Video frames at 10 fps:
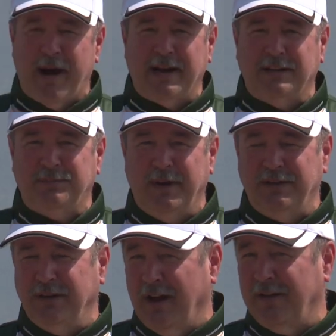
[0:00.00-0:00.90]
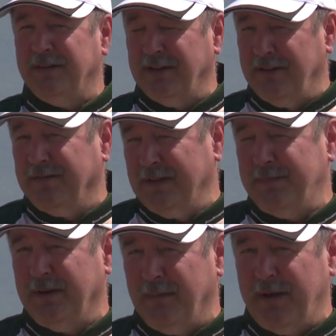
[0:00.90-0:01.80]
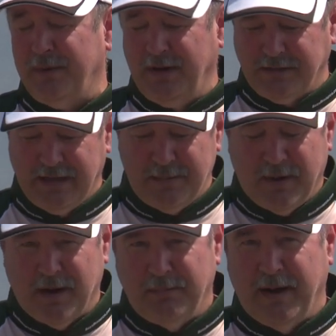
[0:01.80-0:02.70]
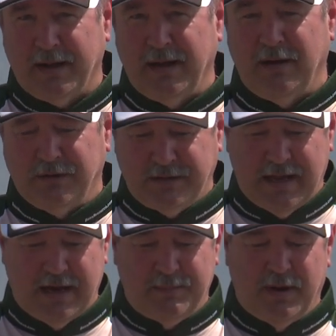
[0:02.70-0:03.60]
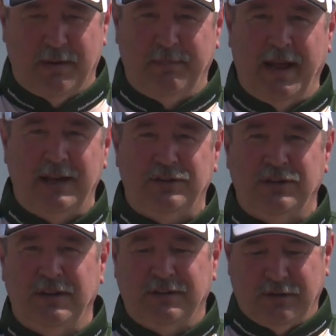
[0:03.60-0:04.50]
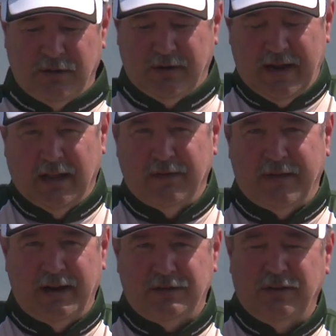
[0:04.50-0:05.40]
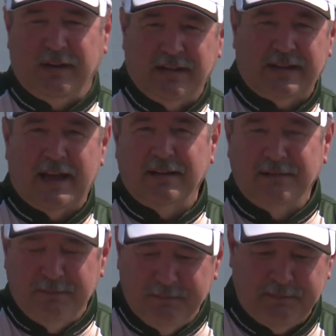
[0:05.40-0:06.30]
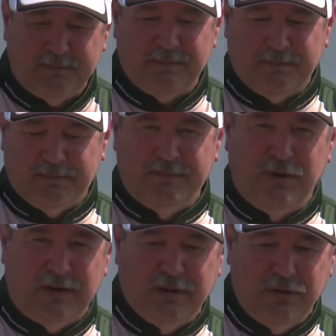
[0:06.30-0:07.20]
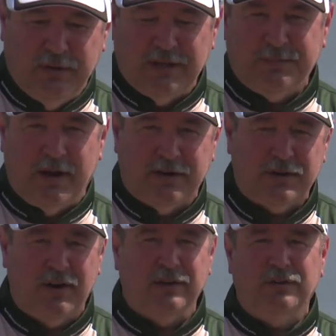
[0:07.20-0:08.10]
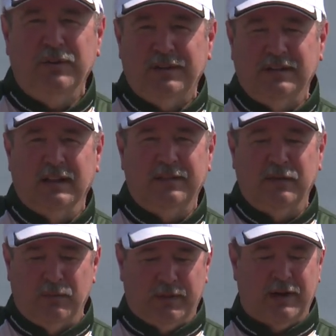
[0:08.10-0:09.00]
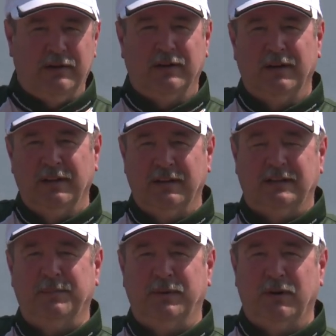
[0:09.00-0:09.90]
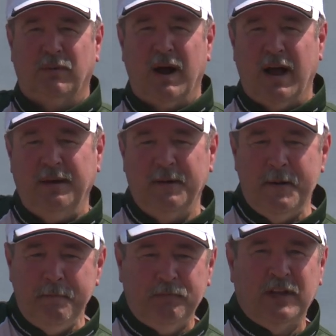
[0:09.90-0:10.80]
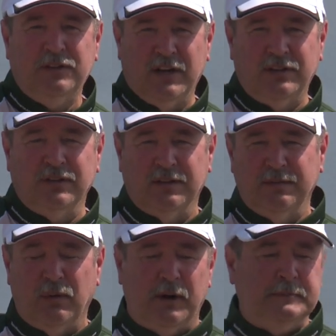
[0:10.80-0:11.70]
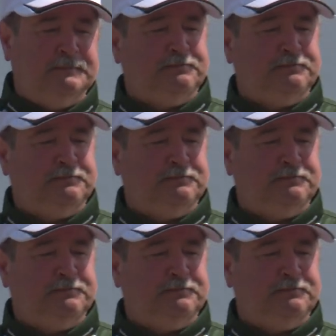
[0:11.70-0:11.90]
practice pitching off and flipping, in my opinion, is get up on a bucket or stand up on a bench so you're elevated so you get that. You can do this better. It's hard to do this in the living room without the tip of your rod touching the floor.